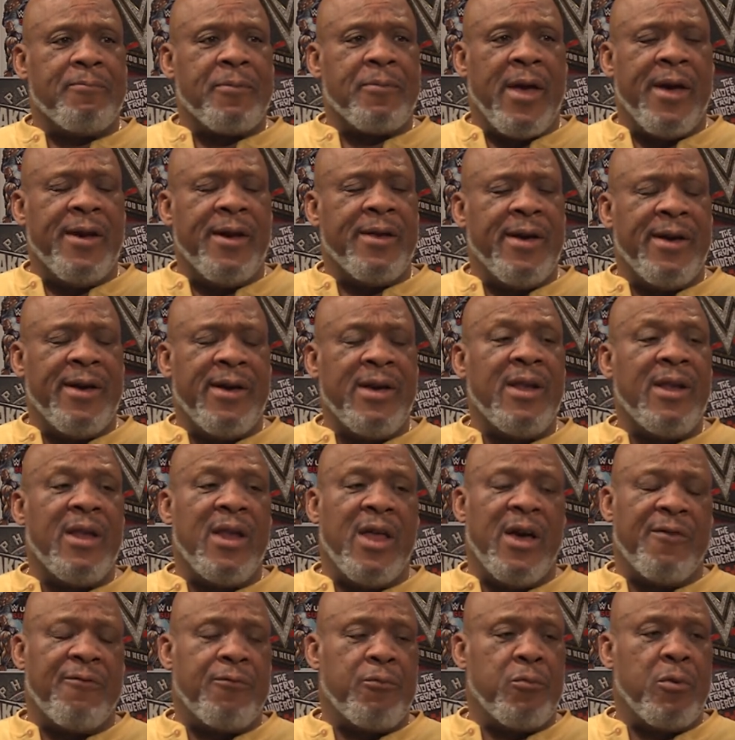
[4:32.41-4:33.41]
and he
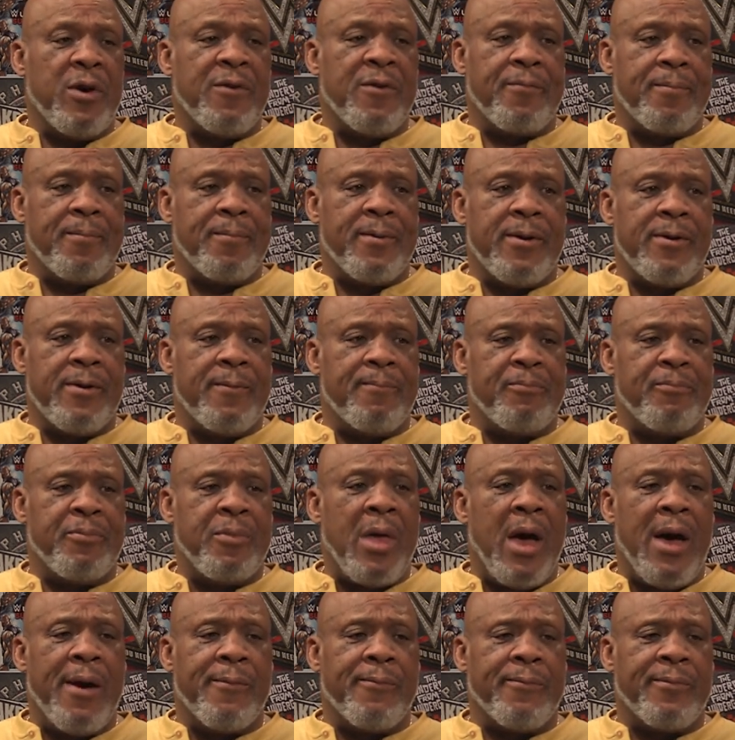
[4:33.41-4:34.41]
left away from here
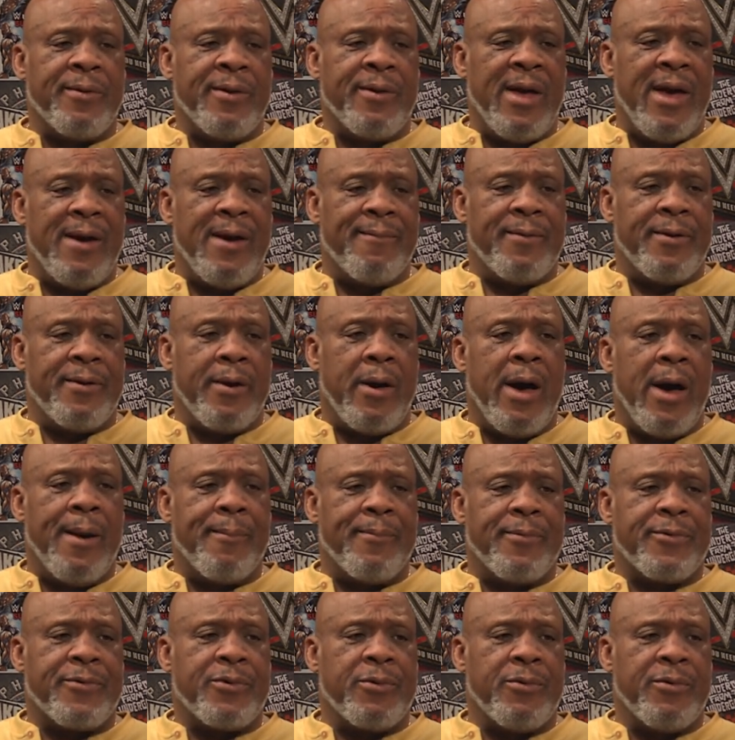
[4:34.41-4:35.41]
not having the
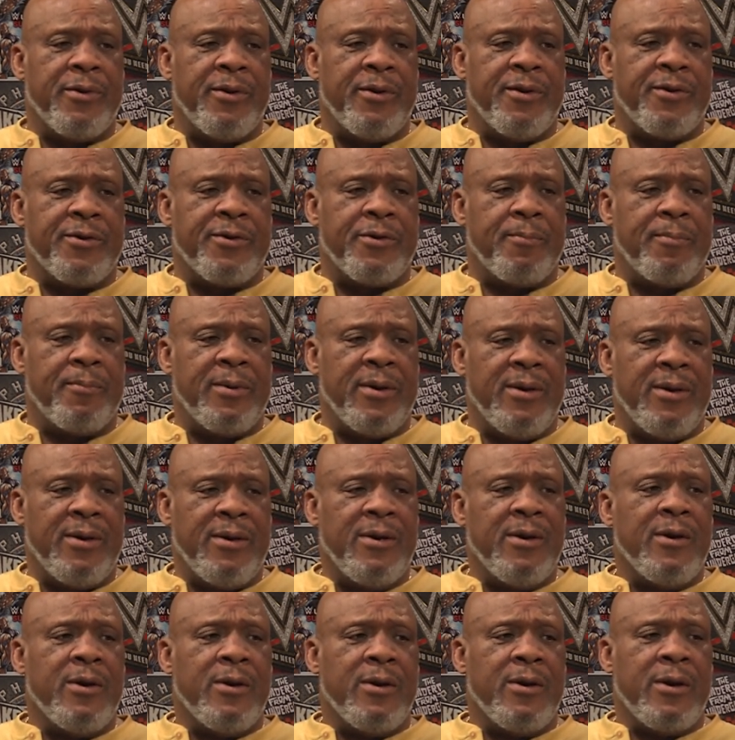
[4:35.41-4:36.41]
opportunity to be
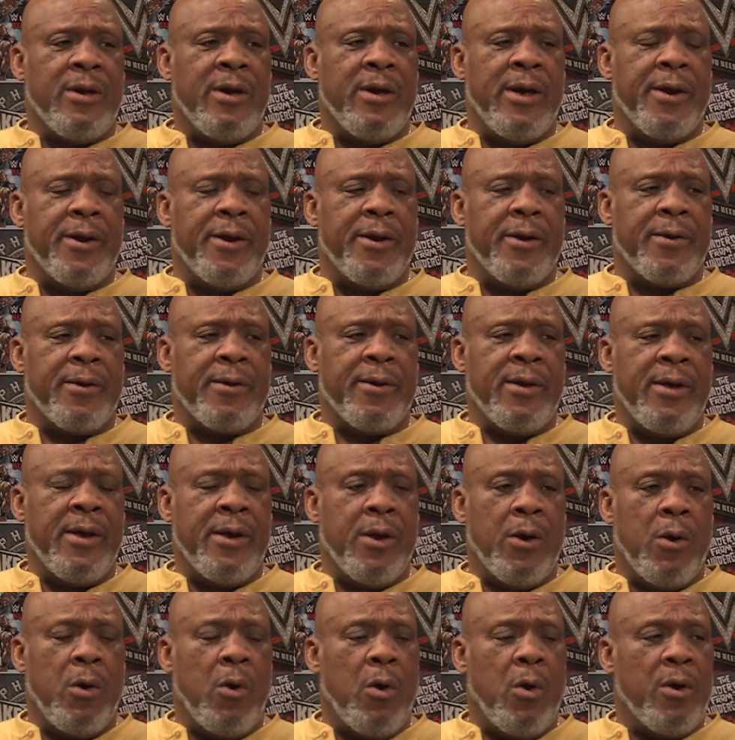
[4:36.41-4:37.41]
in
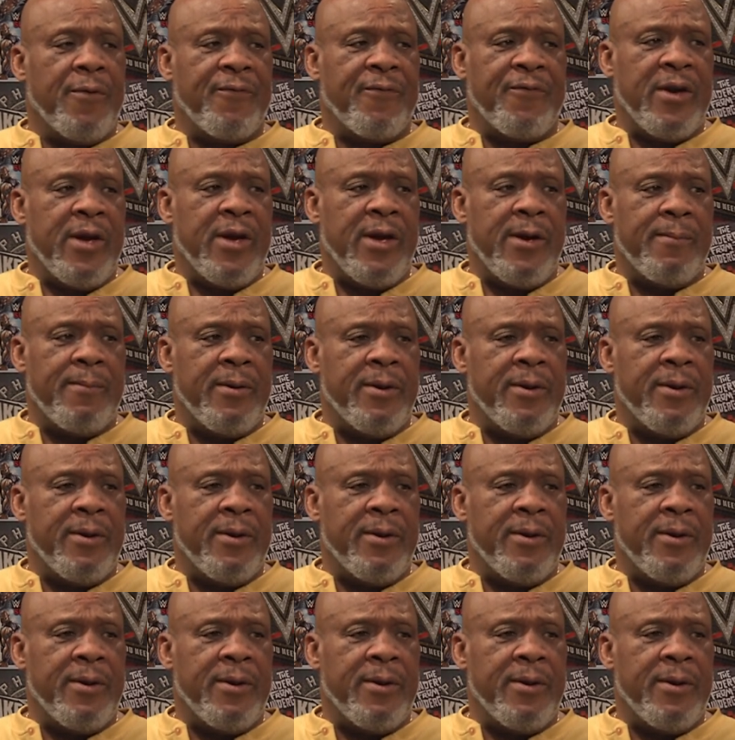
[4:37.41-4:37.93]
the Hall of Fame.